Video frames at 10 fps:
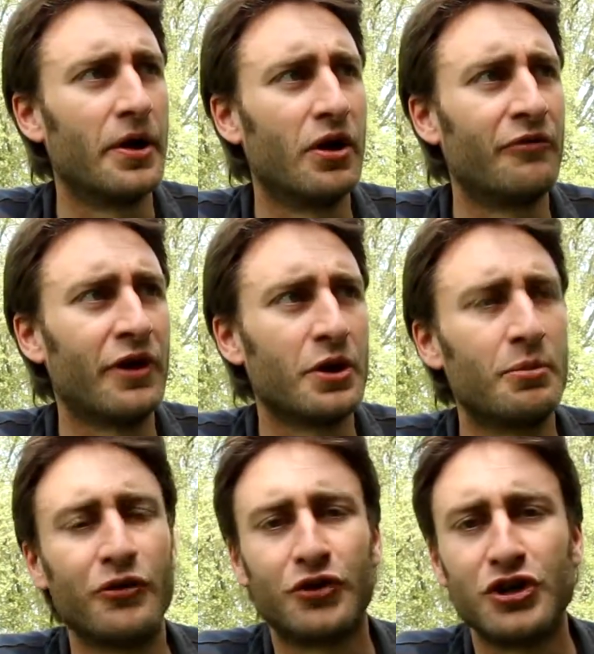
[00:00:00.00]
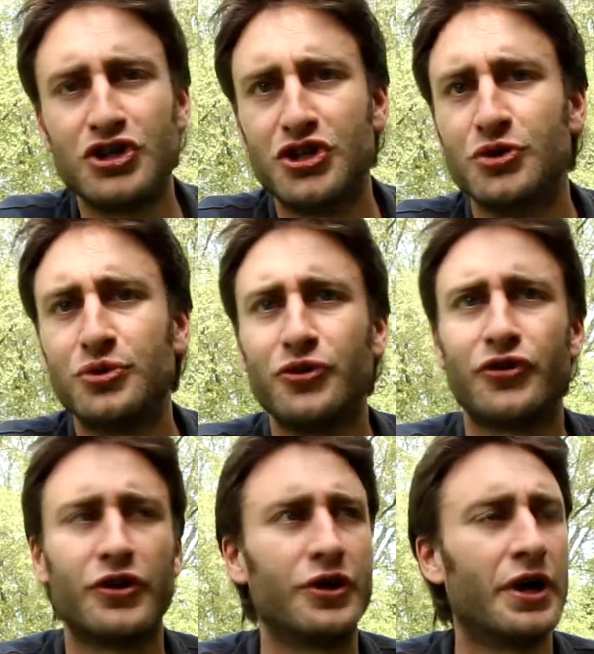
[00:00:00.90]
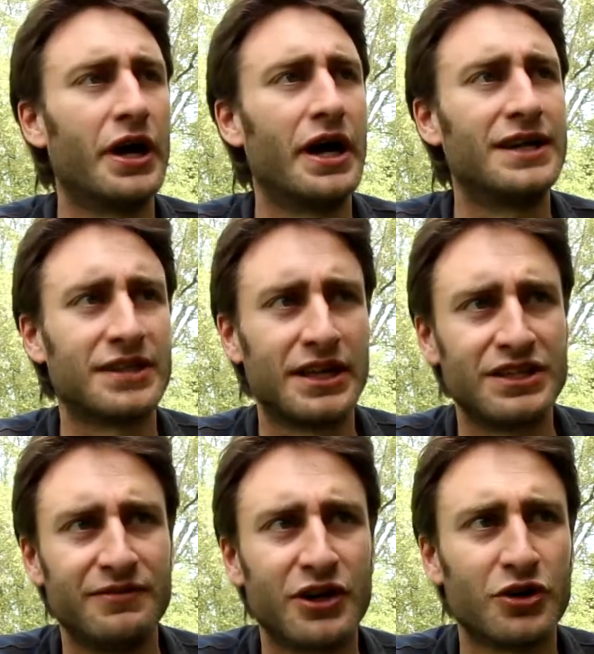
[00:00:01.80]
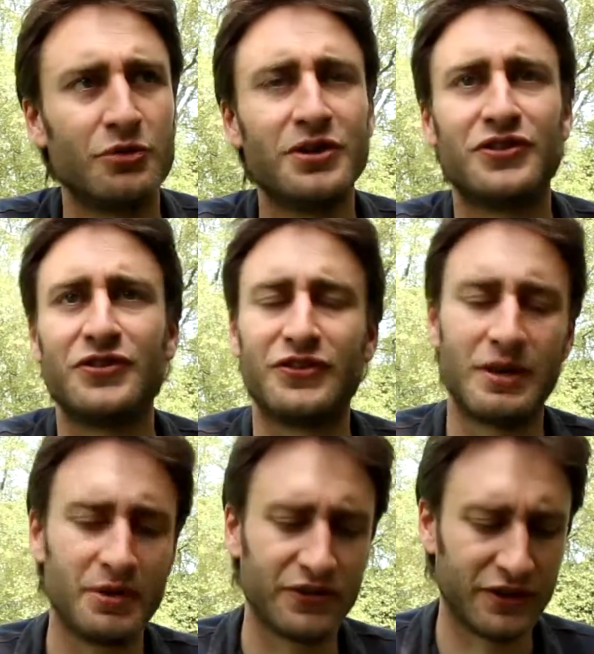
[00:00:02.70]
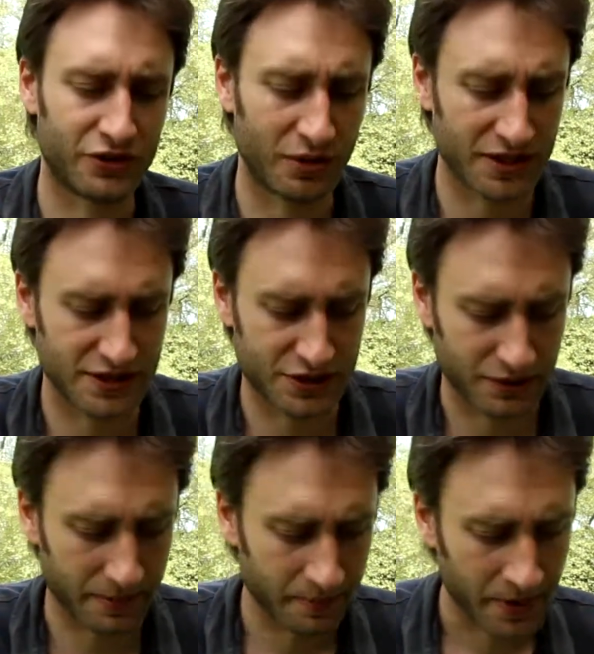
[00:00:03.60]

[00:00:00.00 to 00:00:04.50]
environmental issues, on alternative economic system, etc., etc.